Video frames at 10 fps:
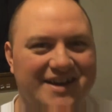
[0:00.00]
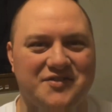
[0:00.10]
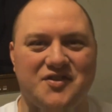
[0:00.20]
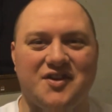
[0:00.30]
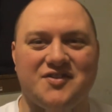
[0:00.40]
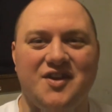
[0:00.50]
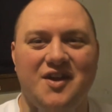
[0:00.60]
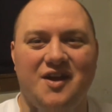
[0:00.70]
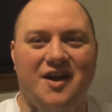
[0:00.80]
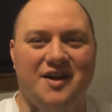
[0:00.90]
kind of sucks.
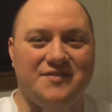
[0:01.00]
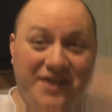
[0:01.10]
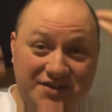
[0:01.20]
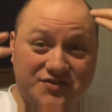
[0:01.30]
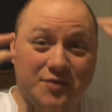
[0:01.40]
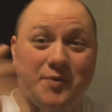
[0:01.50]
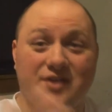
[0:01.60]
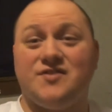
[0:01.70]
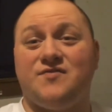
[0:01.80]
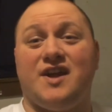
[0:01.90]
The Vegas trip
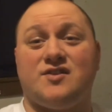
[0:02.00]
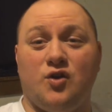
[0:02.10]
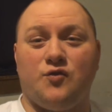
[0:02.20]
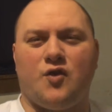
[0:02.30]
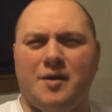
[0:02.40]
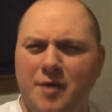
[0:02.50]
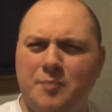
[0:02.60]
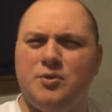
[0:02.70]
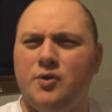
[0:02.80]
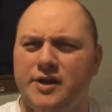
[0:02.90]
is in fact over. I'm
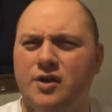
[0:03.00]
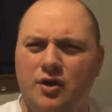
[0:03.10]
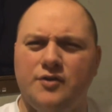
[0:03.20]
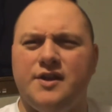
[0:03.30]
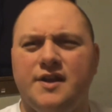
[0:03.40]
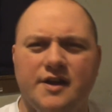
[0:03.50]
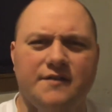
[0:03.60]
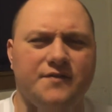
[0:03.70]
uploading all the